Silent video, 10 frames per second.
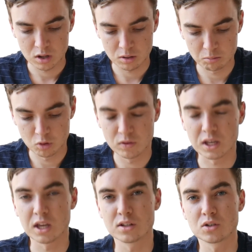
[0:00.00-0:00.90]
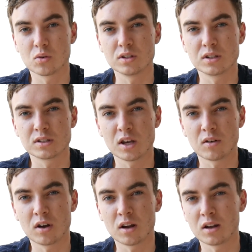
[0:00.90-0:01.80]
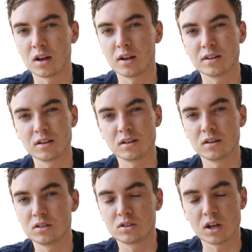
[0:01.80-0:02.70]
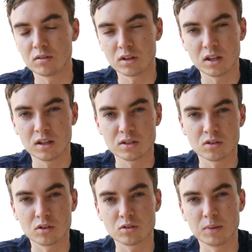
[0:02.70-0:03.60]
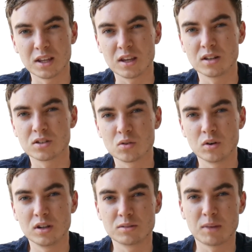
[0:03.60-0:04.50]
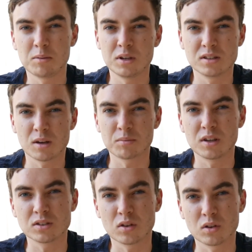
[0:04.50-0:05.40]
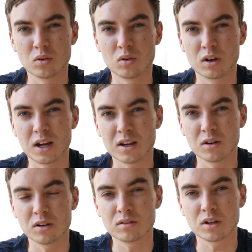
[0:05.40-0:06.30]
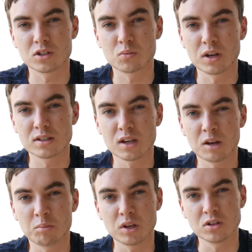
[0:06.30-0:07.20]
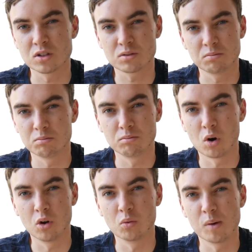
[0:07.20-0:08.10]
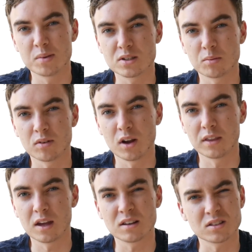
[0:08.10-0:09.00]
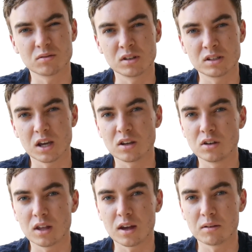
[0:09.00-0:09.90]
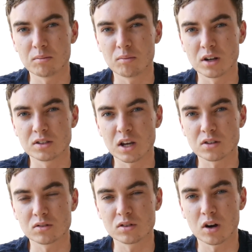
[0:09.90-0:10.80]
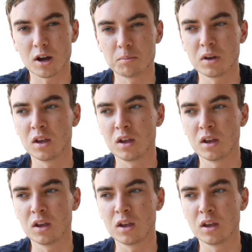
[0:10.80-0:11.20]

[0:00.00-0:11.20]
Moving kids' toys, etc. Generally there's not too many kids' toys, maybe some things on the lawn like a swing set, but you just mow a whippersnip around that. It doesn't really take you that much extra time.